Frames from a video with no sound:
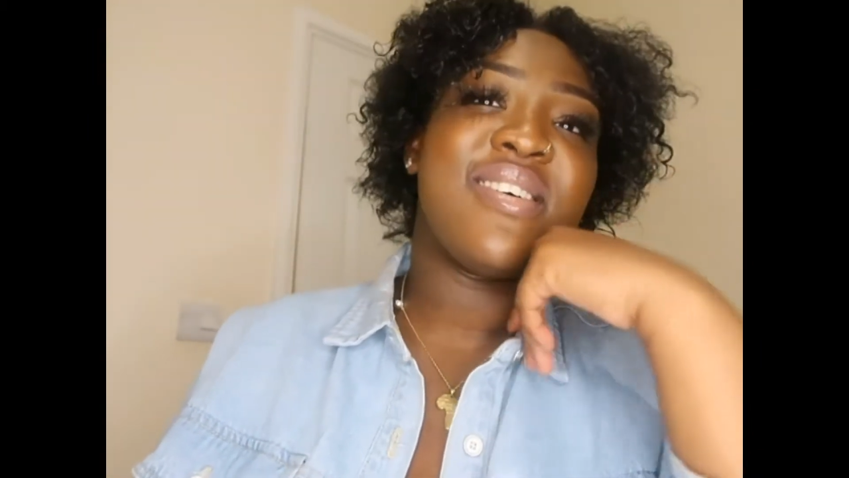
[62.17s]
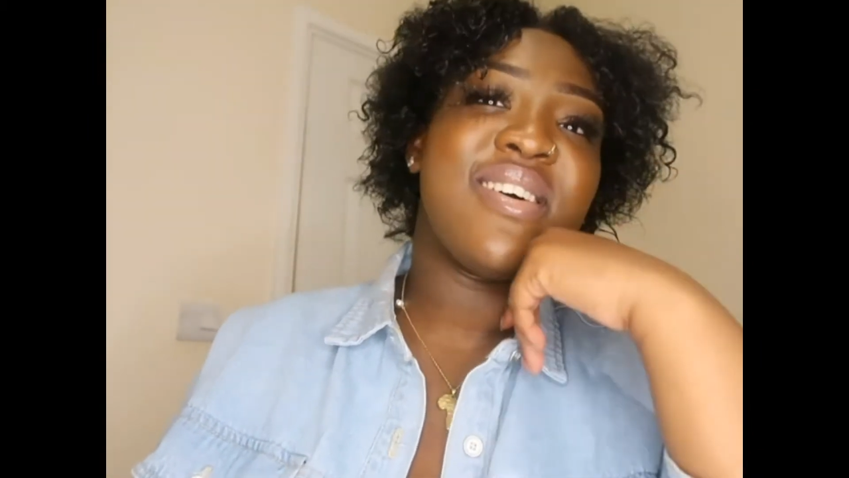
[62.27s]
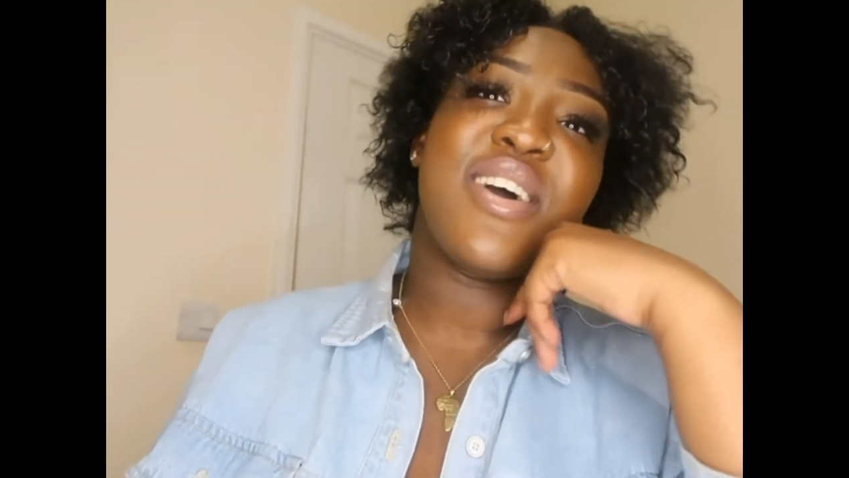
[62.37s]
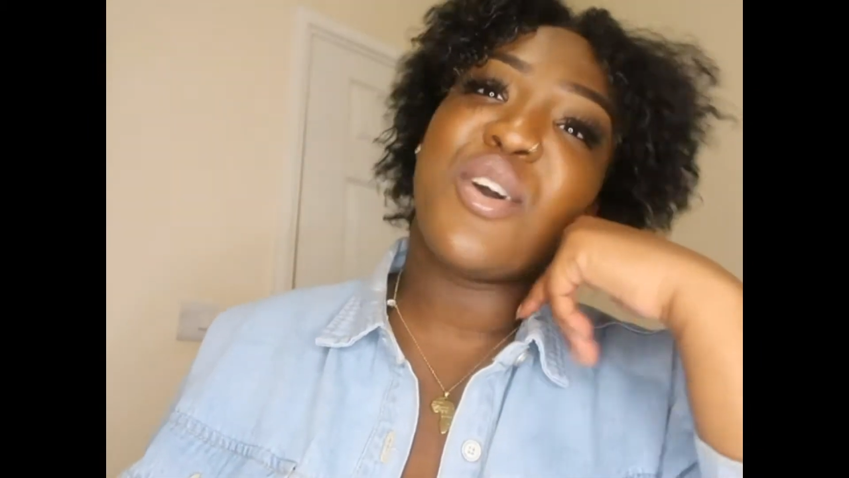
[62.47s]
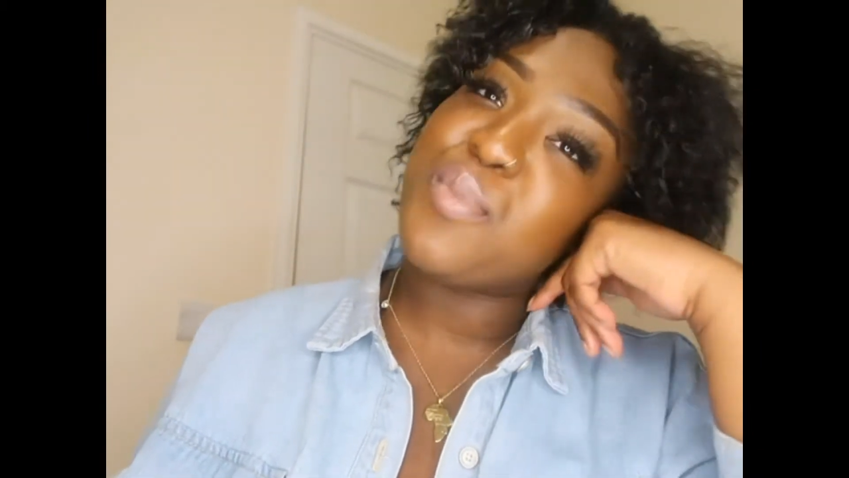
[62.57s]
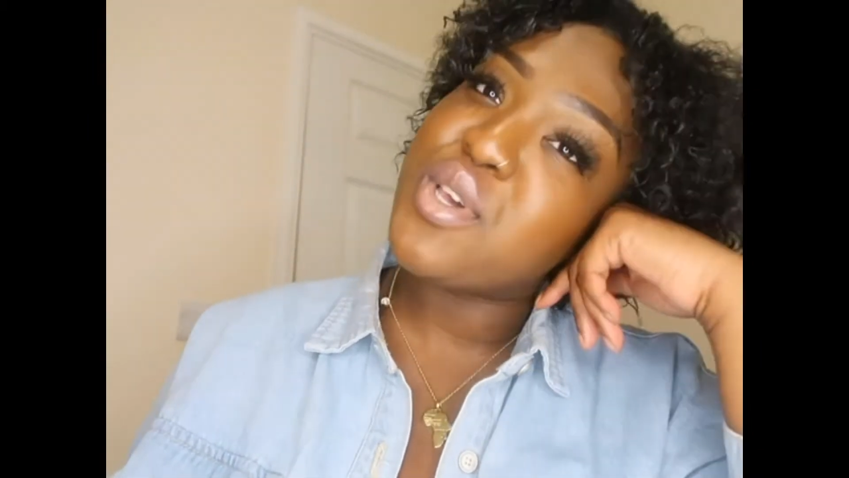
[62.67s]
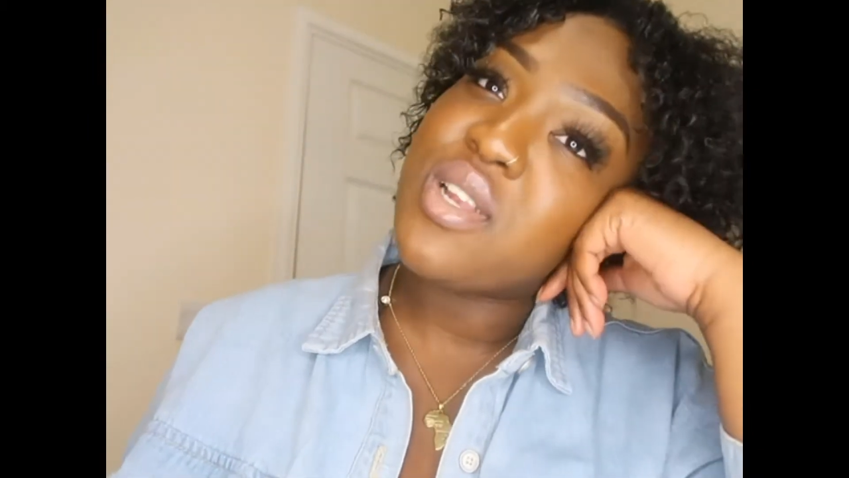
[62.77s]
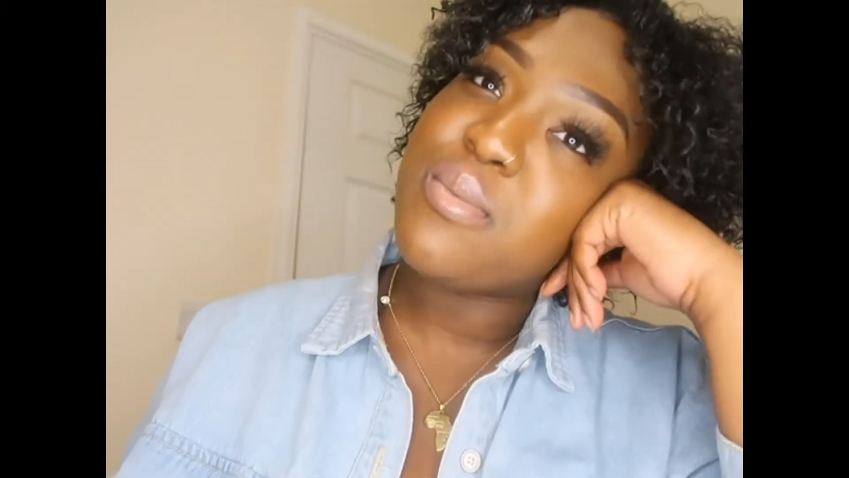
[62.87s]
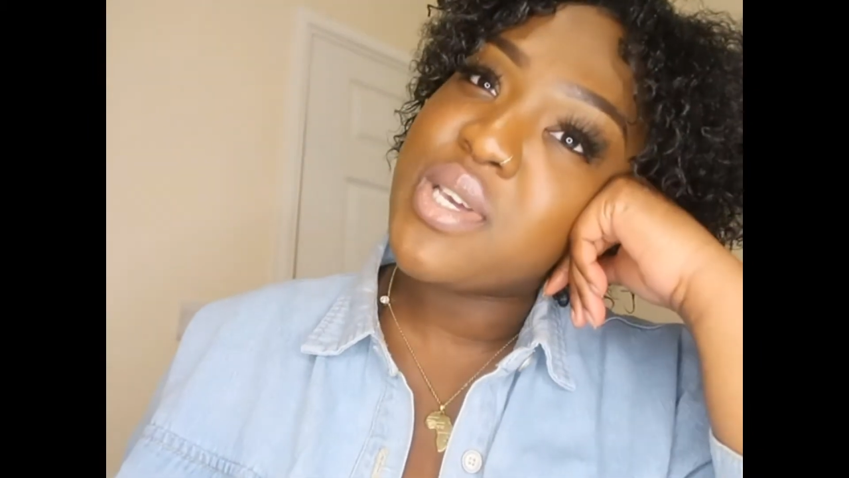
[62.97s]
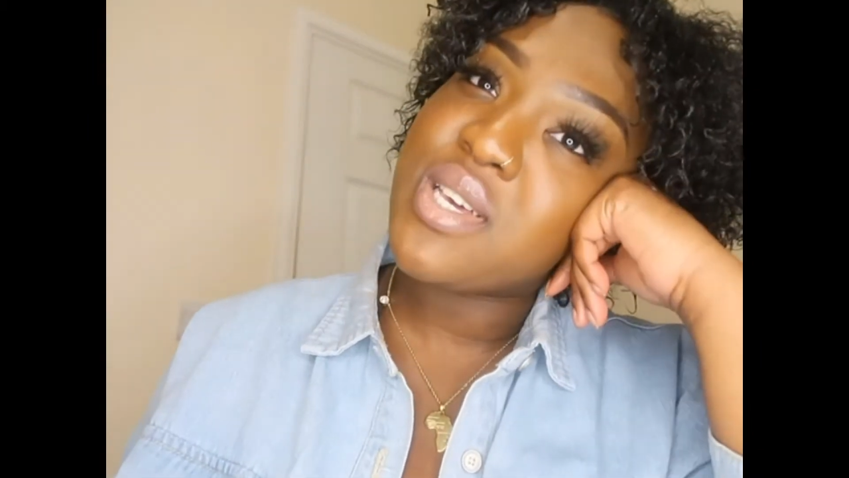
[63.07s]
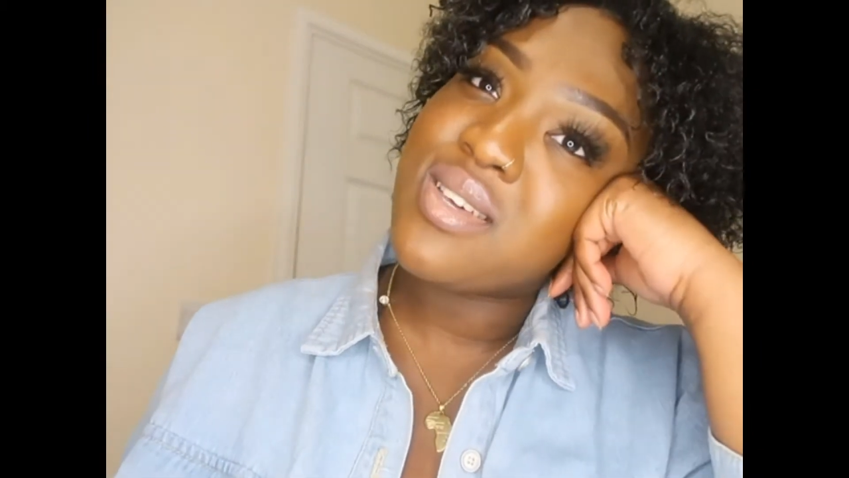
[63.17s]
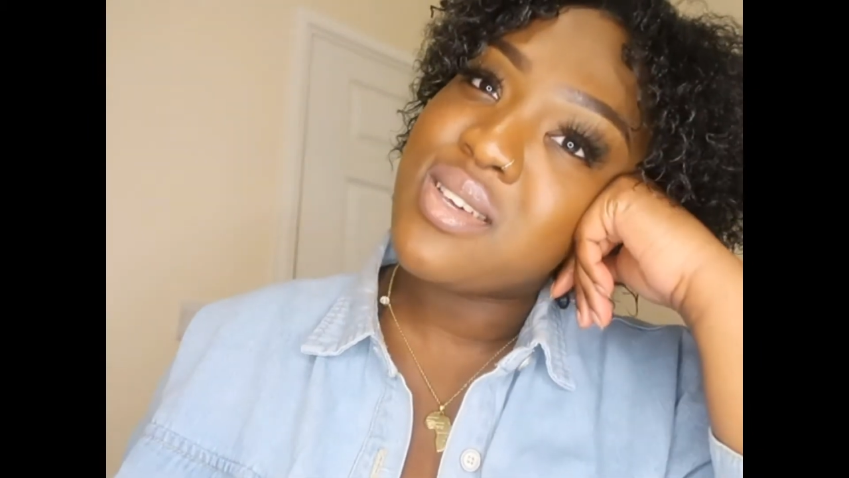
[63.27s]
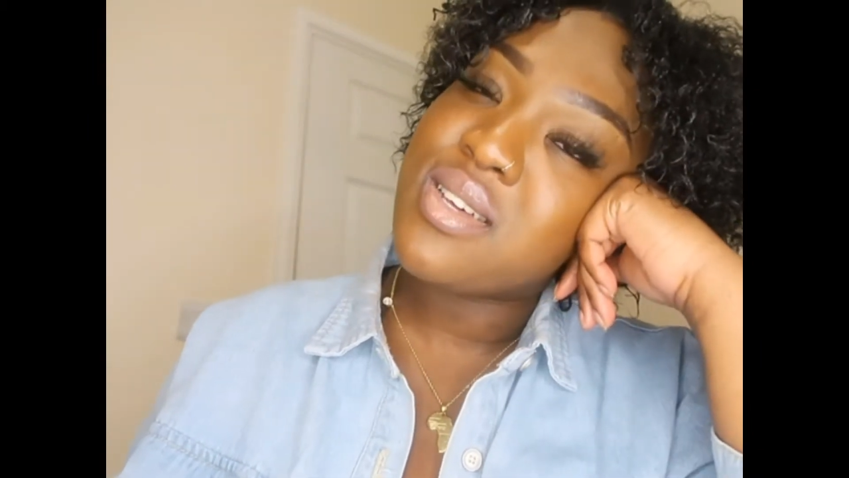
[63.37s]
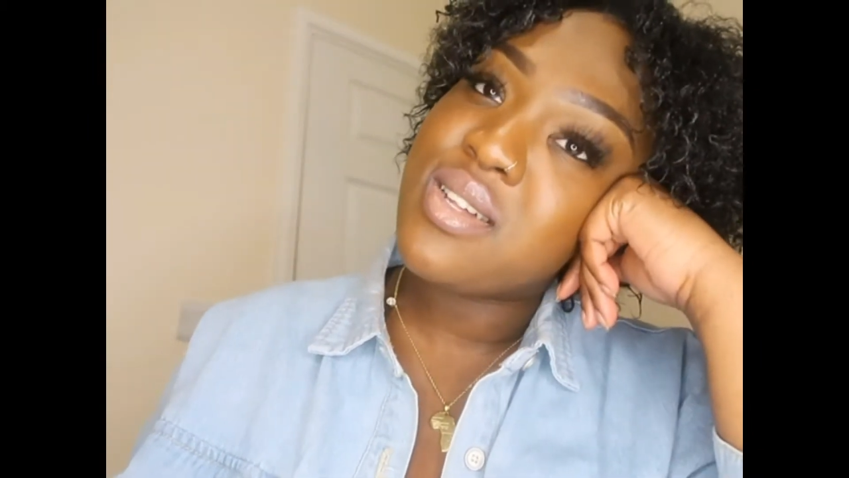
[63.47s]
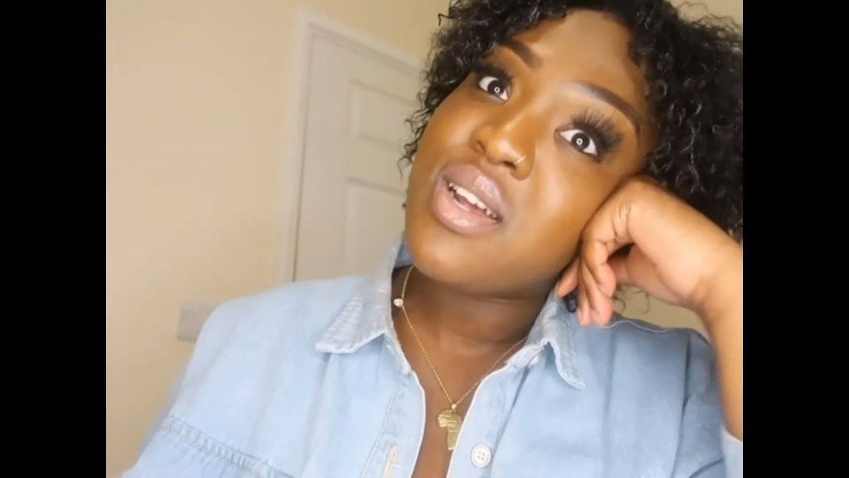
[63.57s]
I hope y'all have been
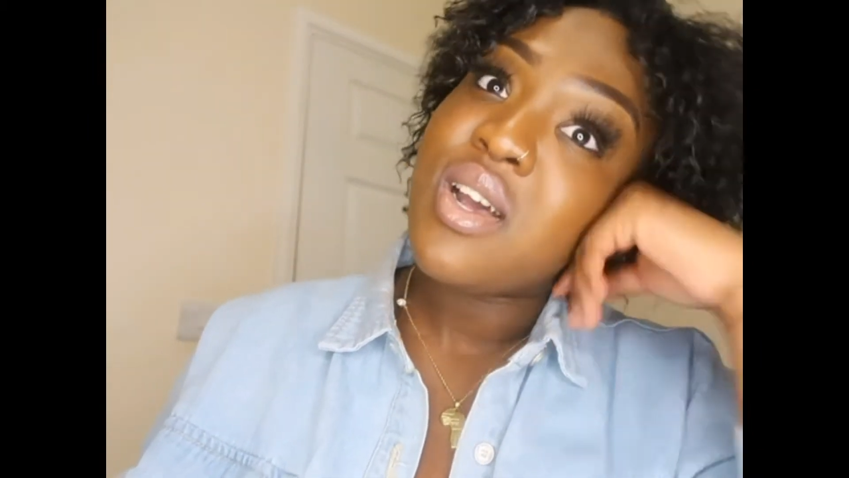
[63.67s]
good.